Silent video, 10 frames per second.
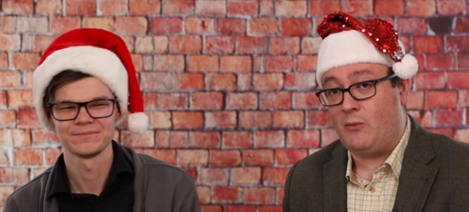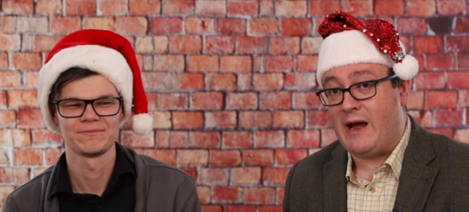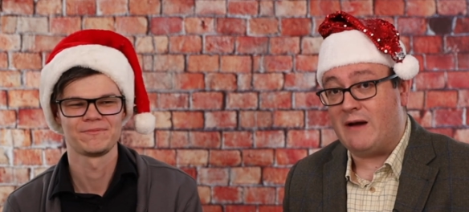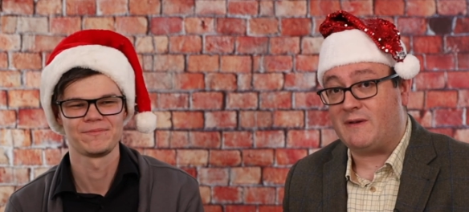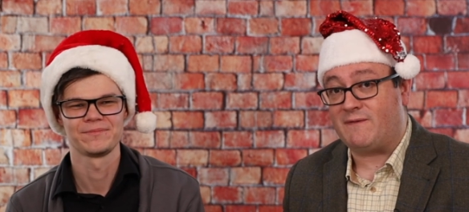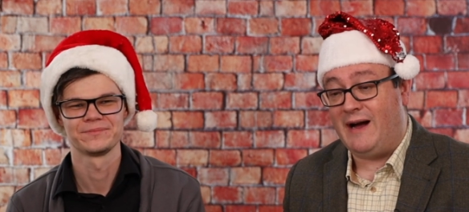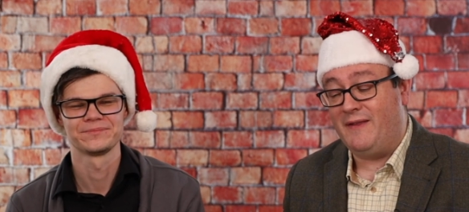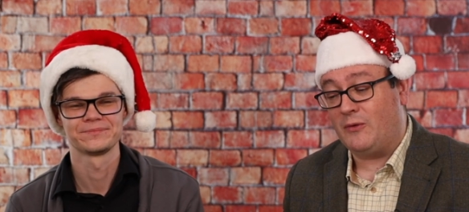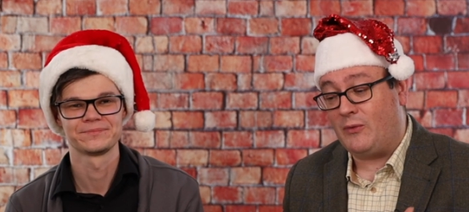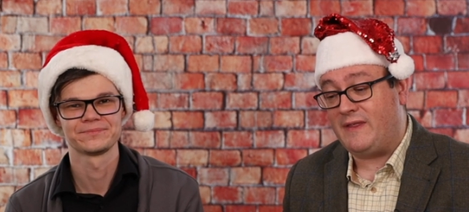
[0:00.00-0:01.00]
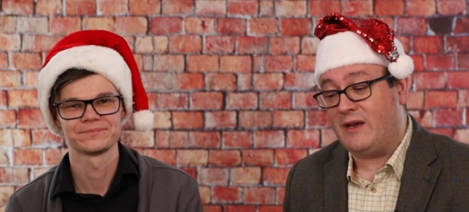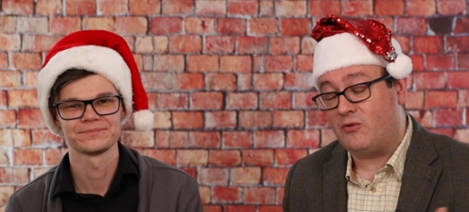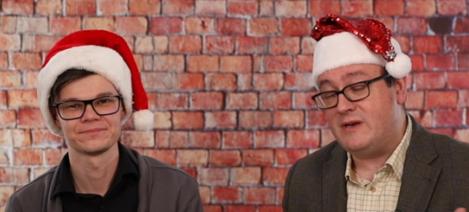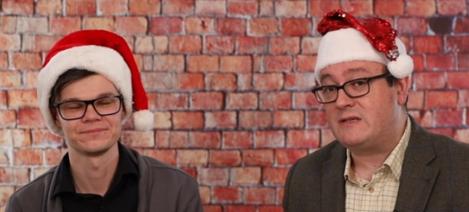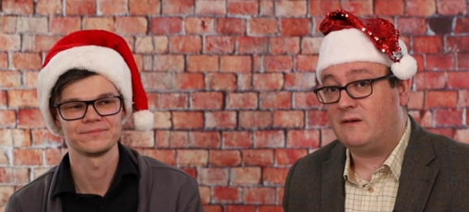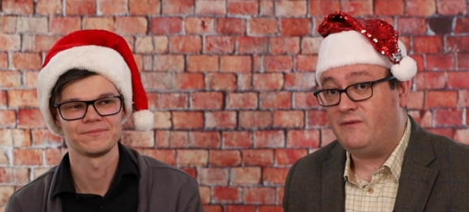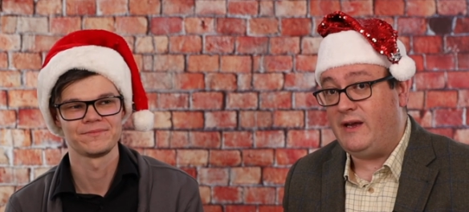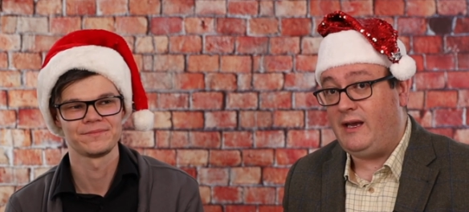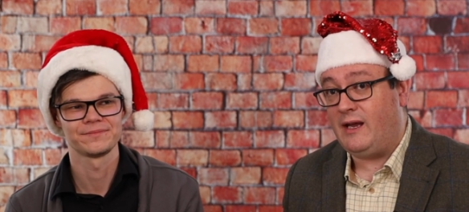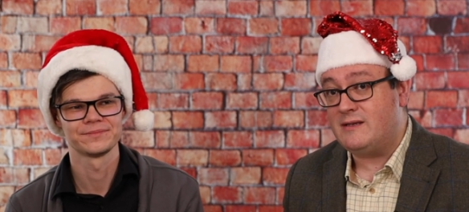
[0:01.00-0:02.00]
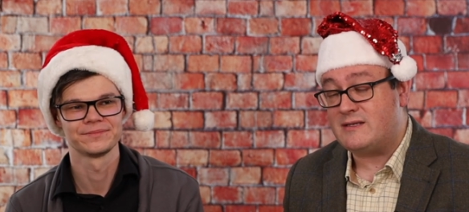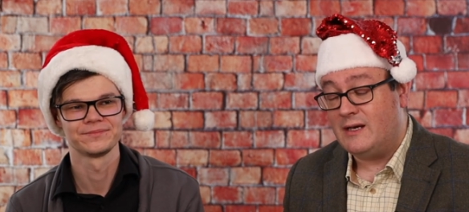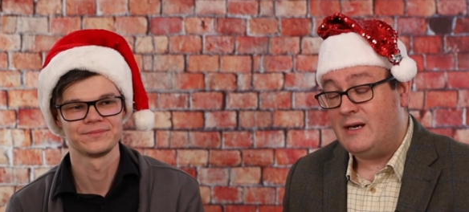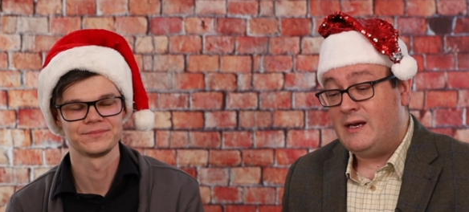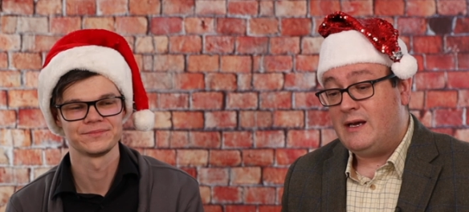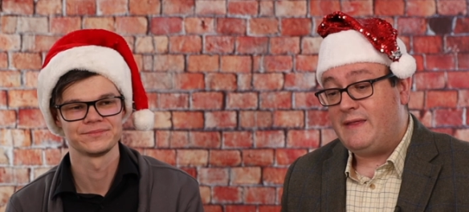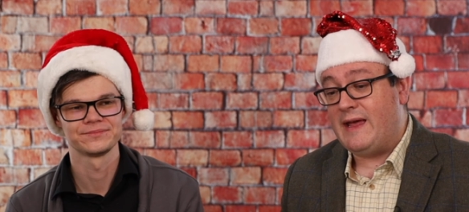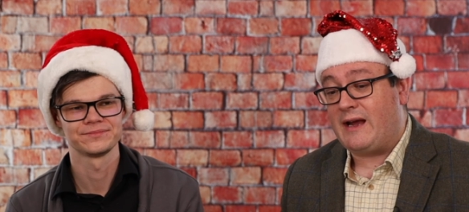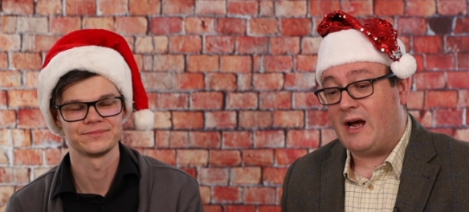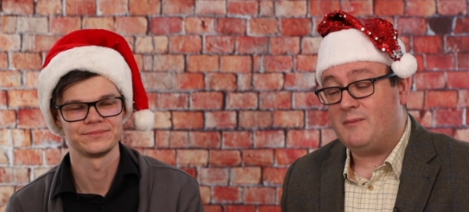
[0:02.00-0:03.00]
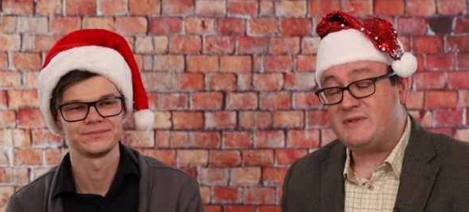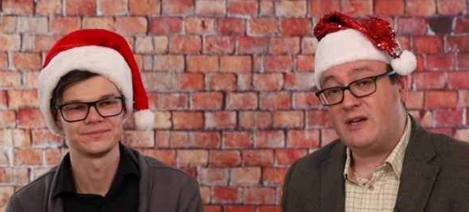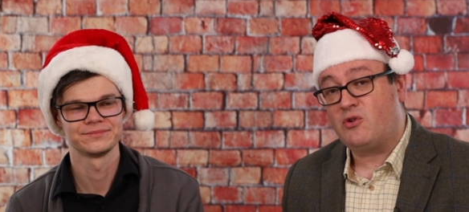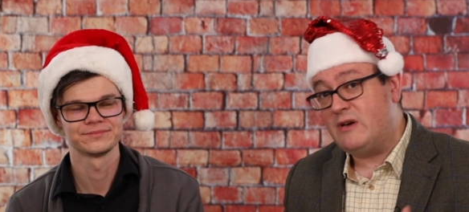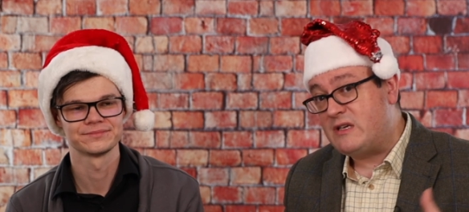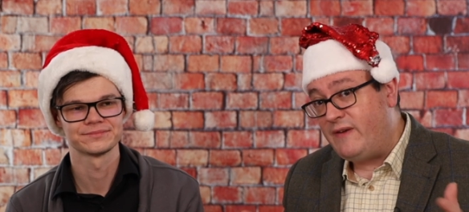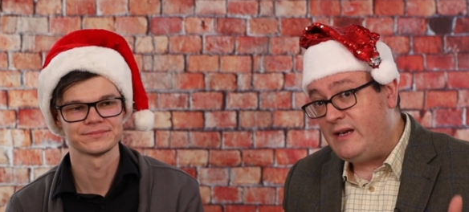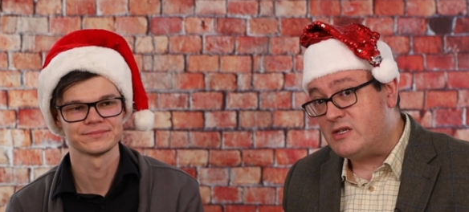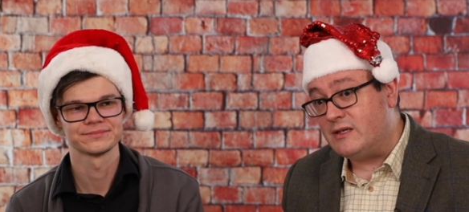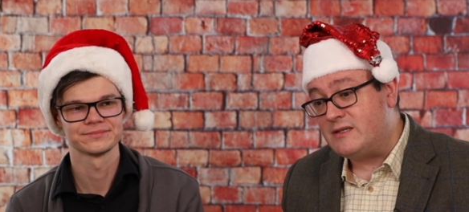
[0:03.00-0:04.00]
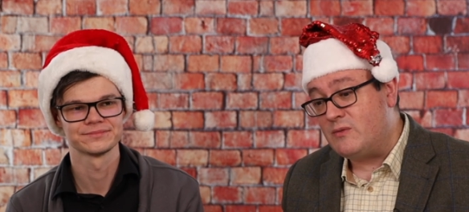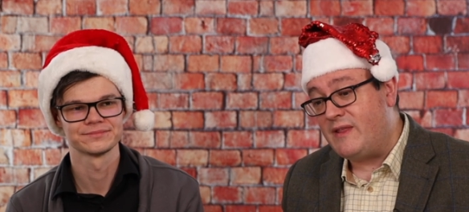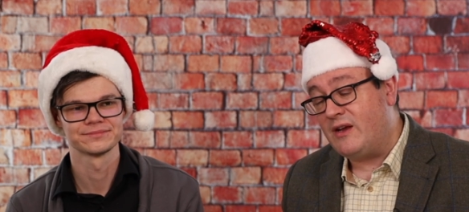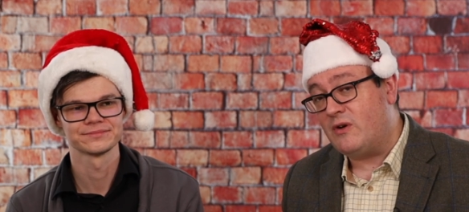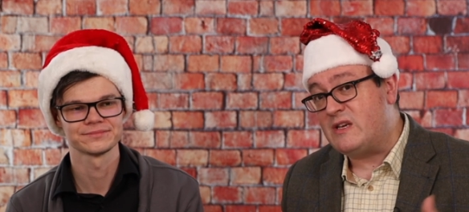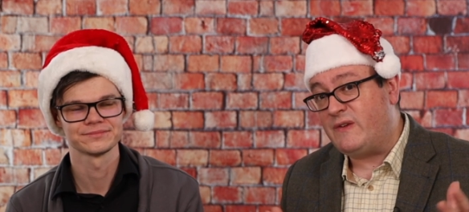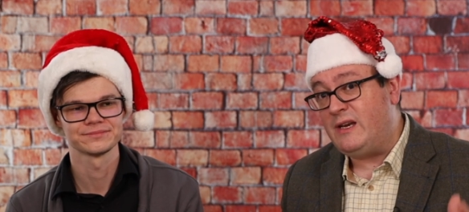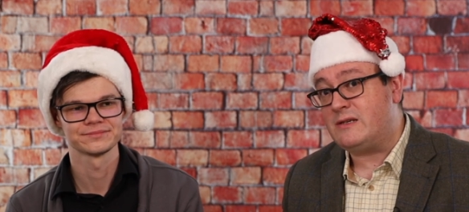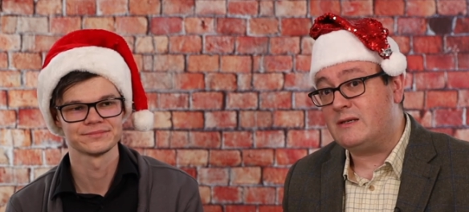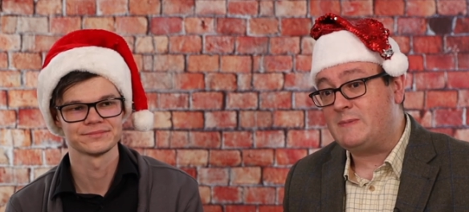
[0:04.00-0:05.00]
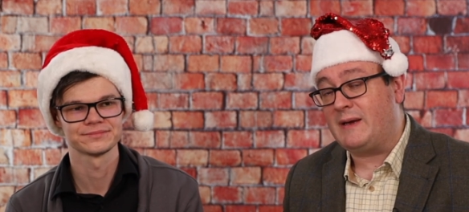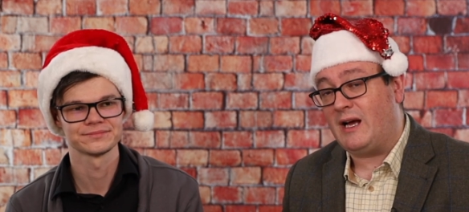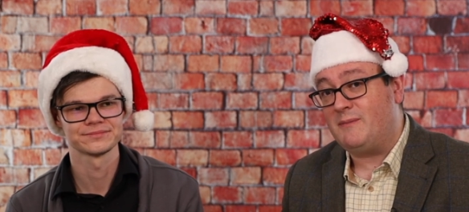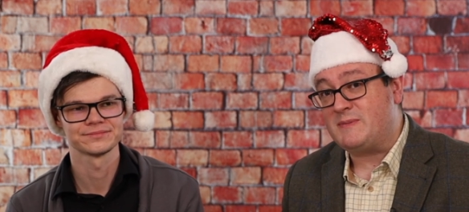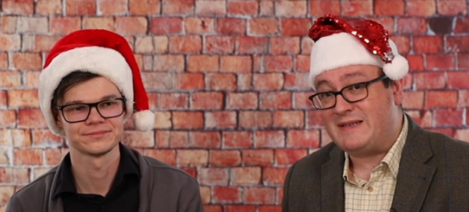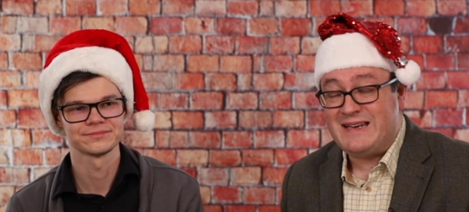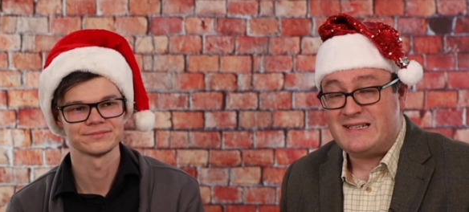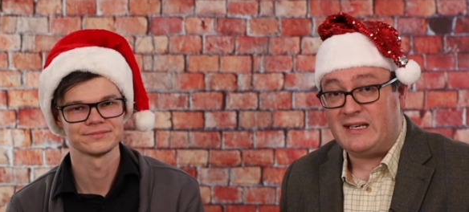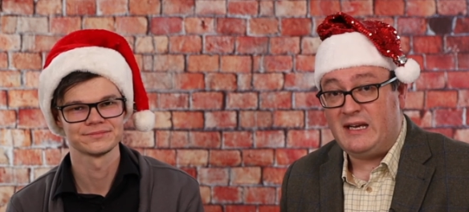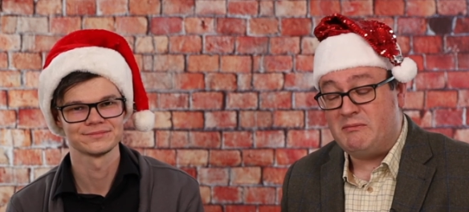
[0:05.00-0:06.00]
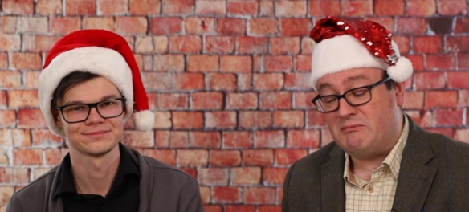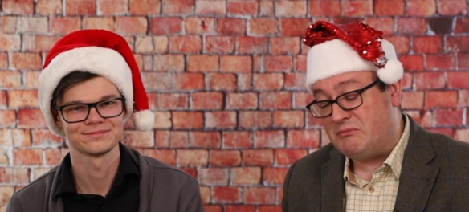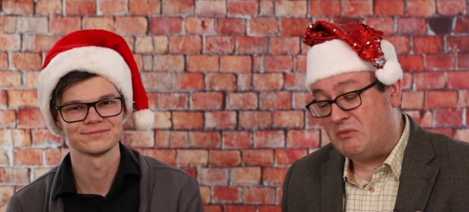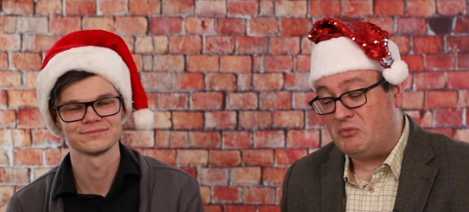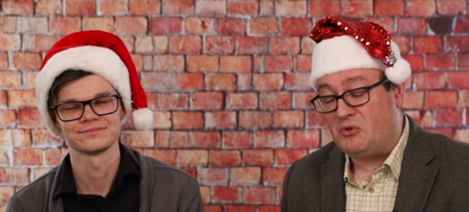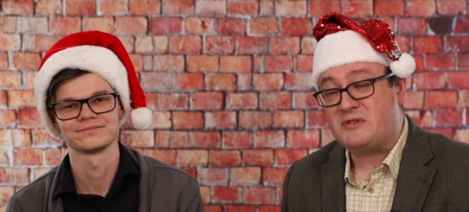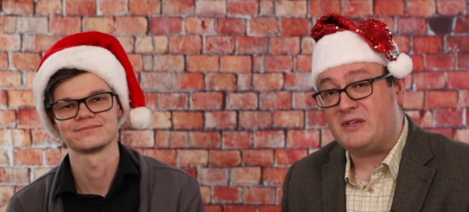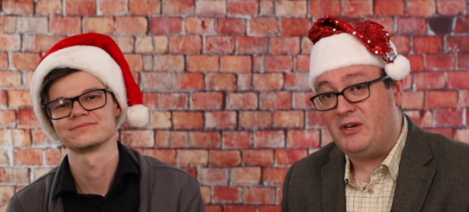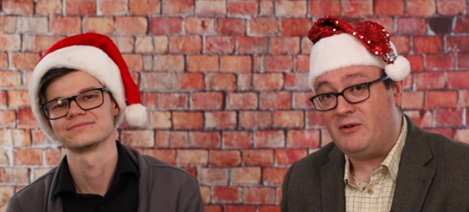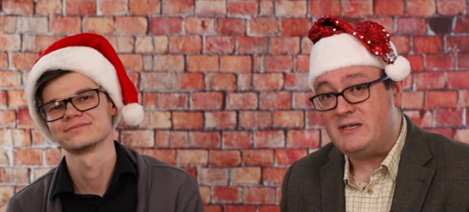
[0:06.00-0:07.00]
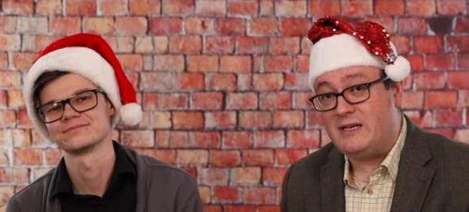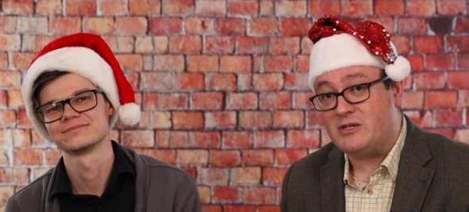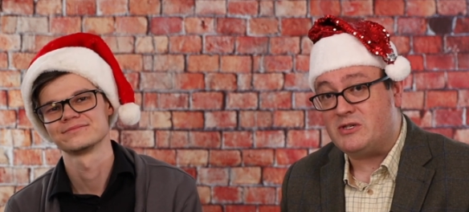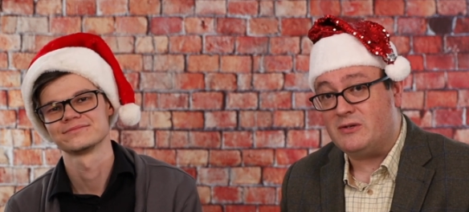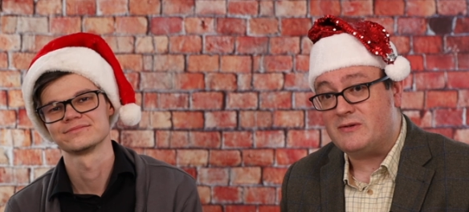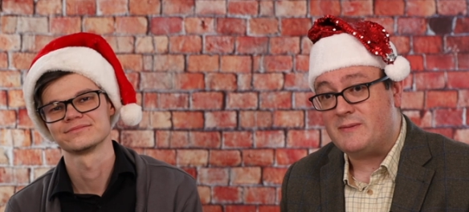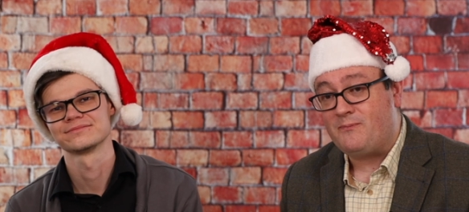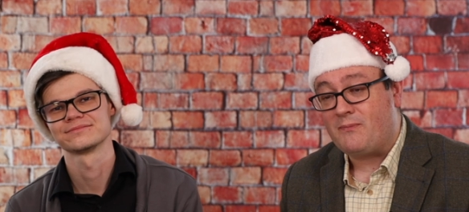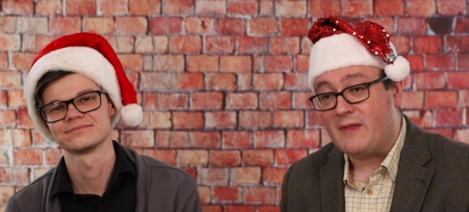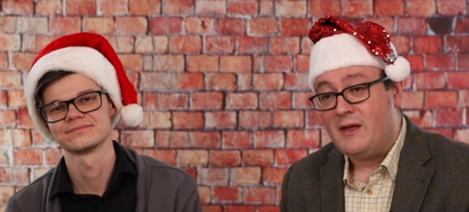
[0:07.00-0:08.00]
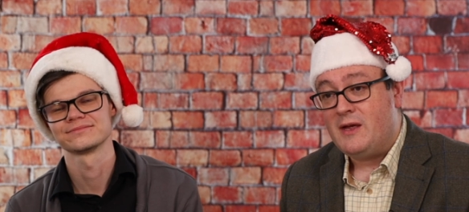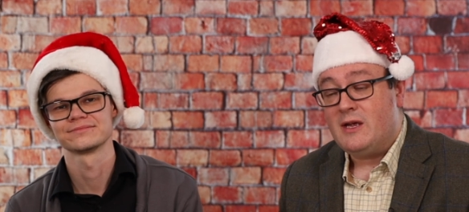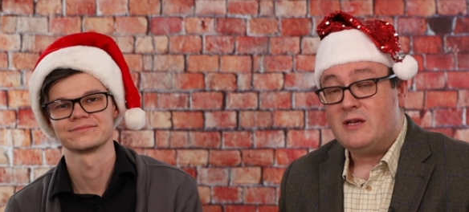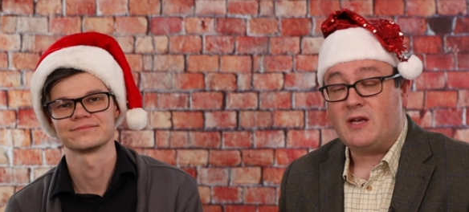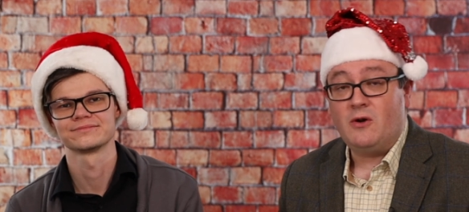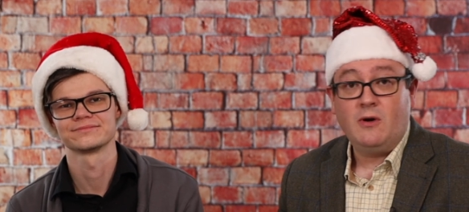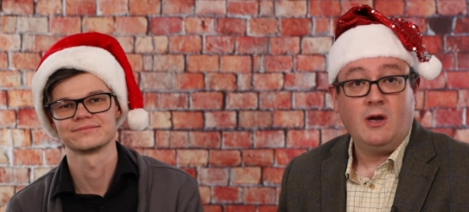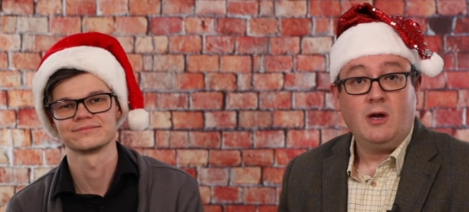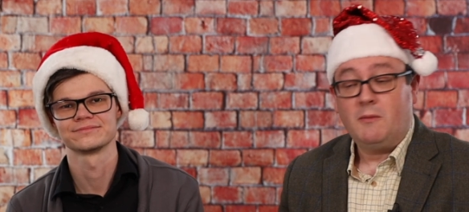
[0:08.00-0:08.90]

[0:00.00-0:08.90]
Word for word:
Speaker 1: aware of the fact that with increased convenience, there comes increased features, and with increased features becomes potentially more security issues. So